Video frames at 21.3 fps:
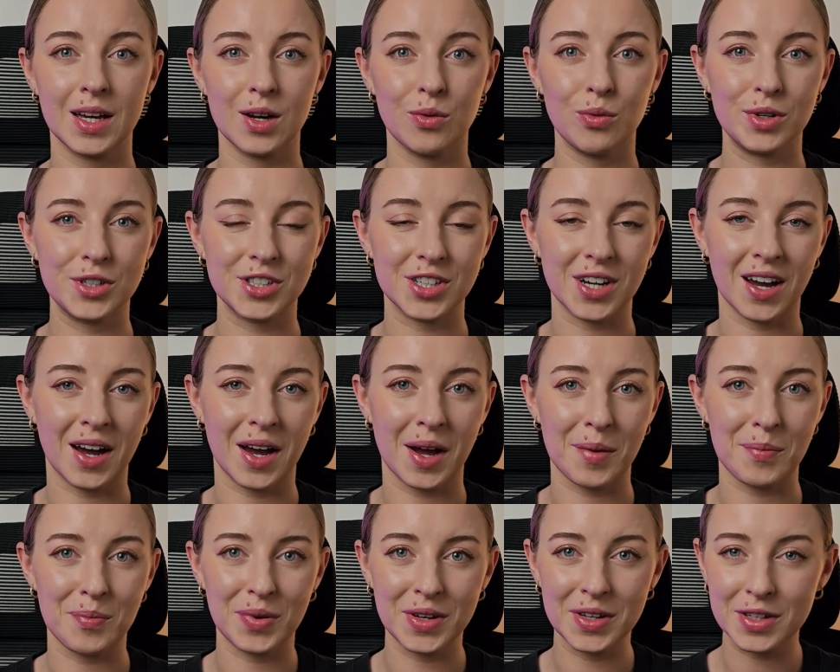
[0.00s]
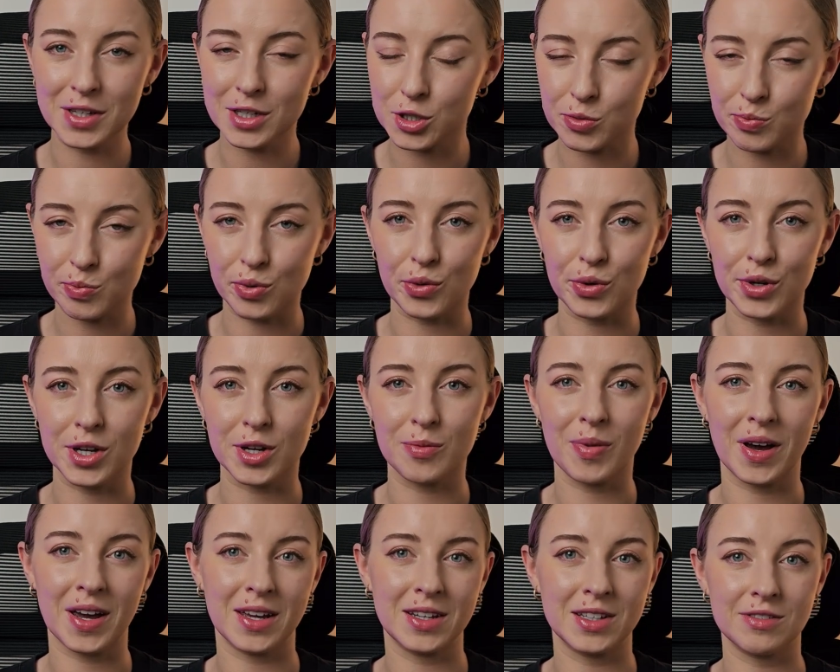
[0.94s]
which are being exploited
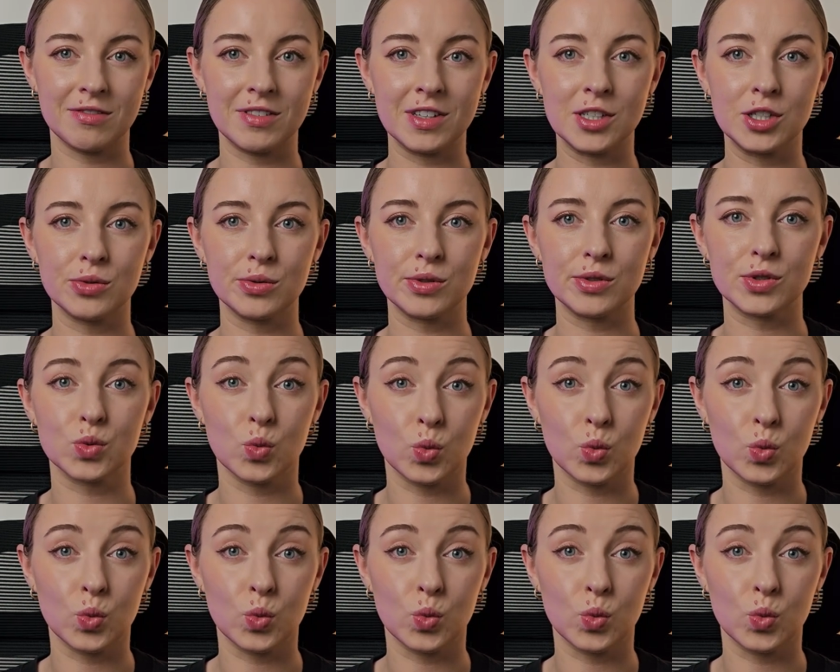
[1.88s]
by individuals